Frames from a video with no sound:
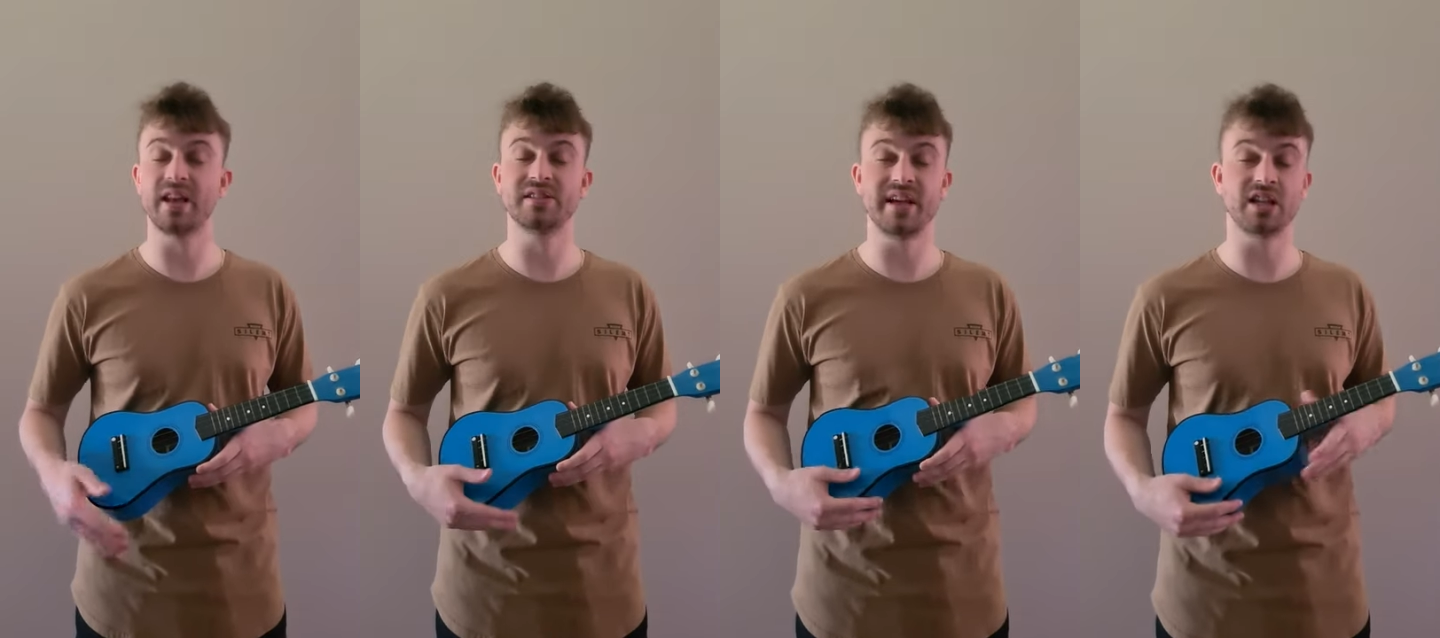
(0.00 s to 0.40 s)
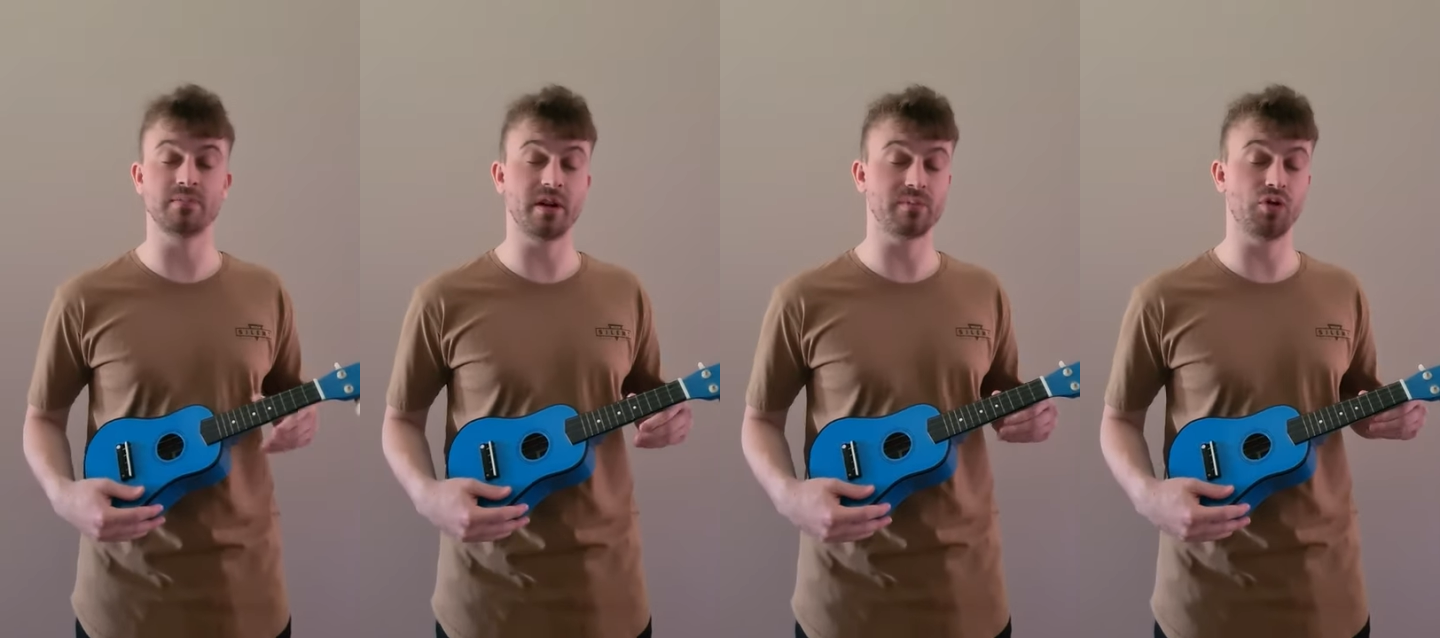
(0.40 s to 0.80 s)
it sounds
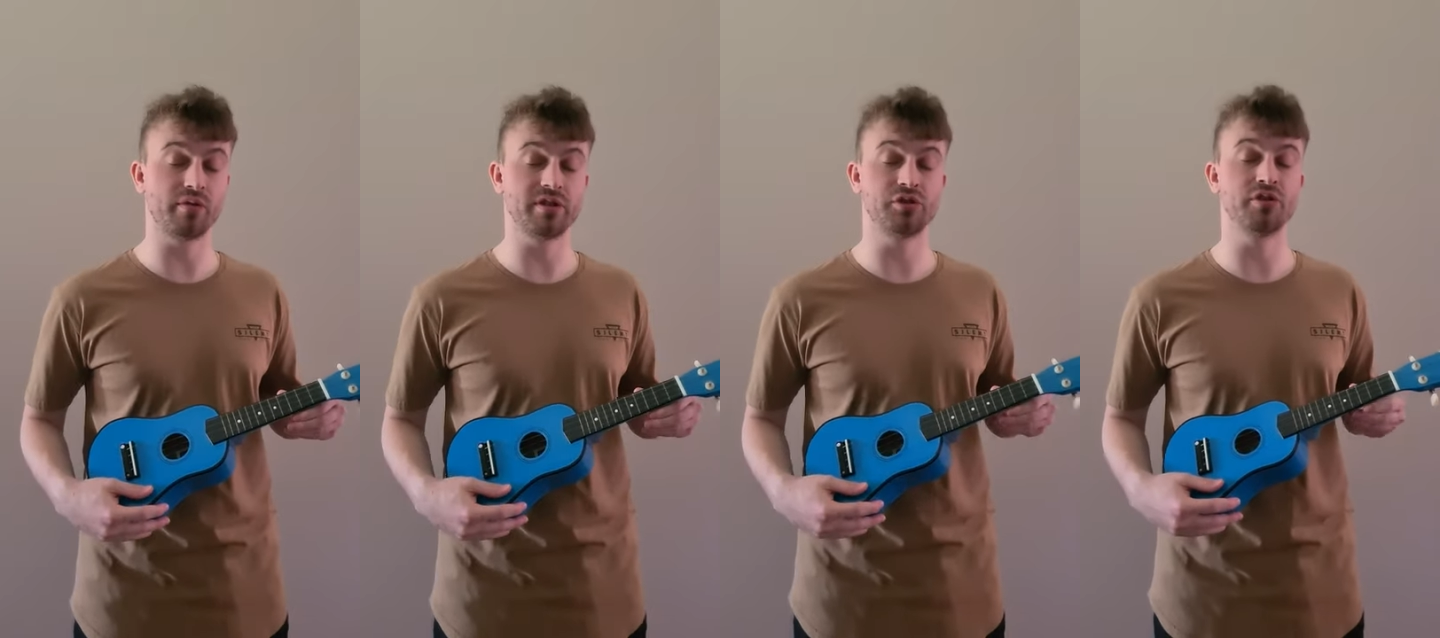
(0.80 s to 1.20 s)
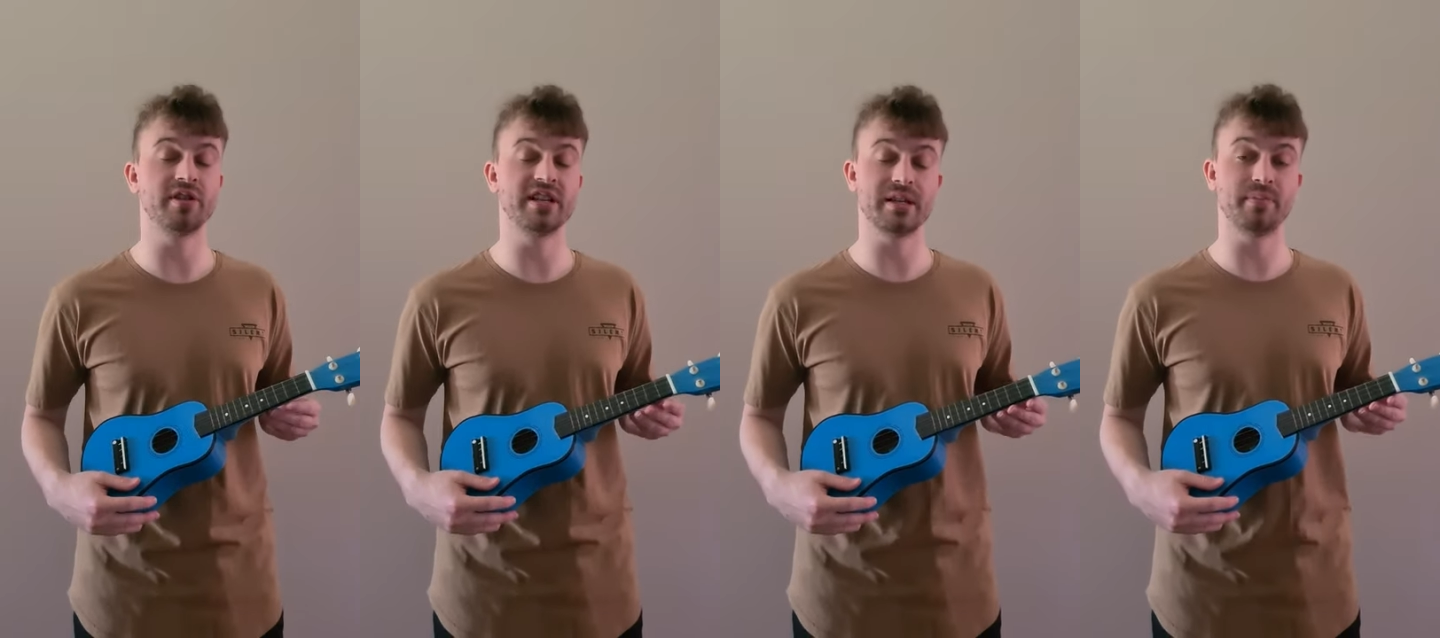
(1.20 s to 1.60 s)
much more in tune
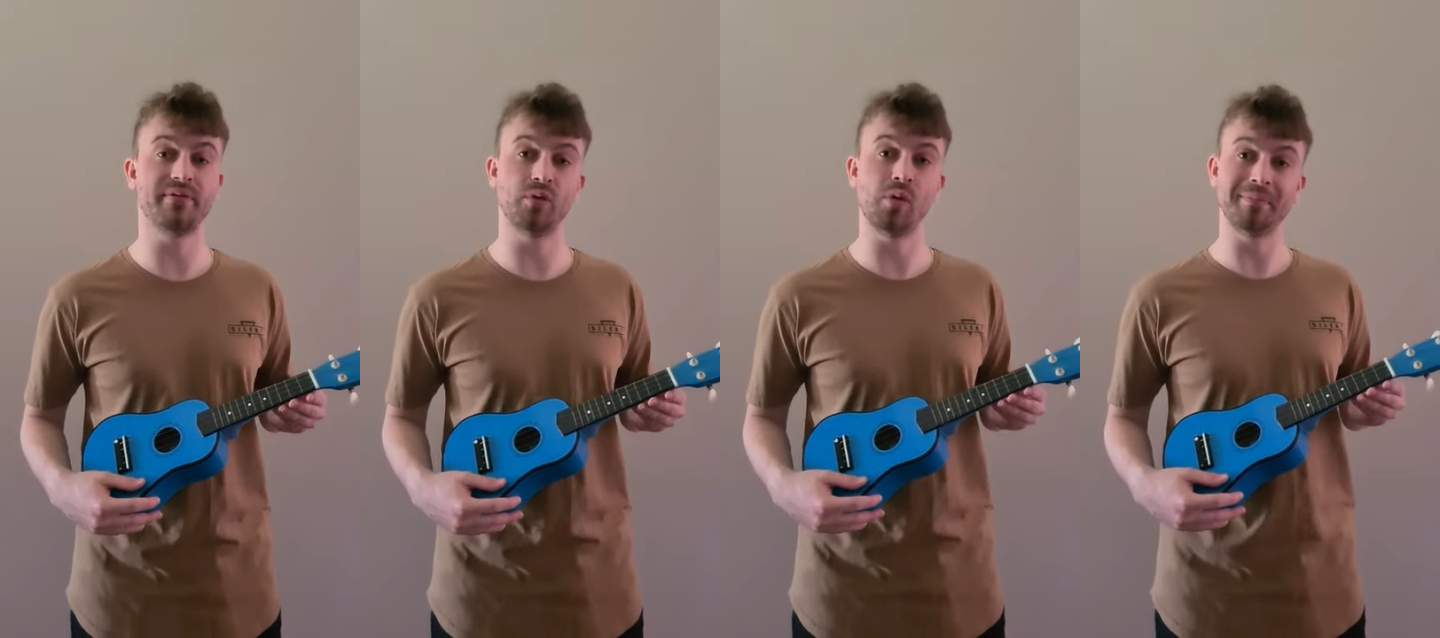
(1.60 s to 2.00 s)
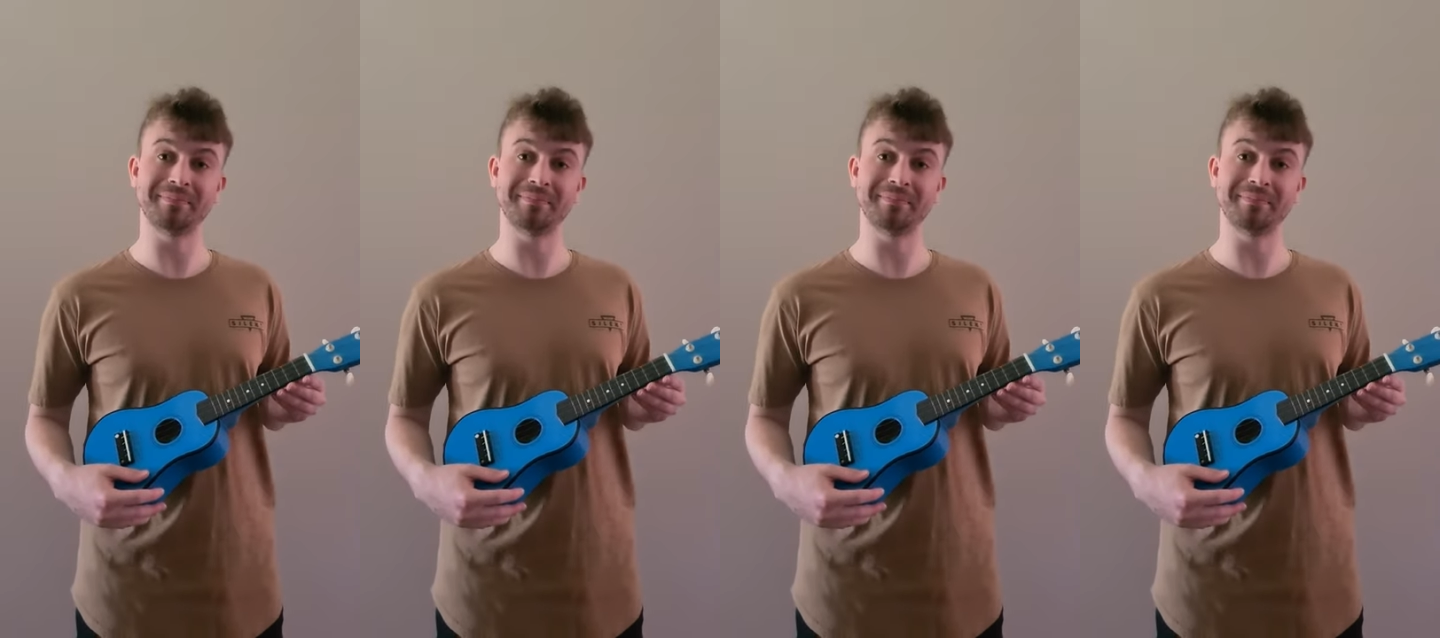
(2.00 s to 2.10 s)
than it did before.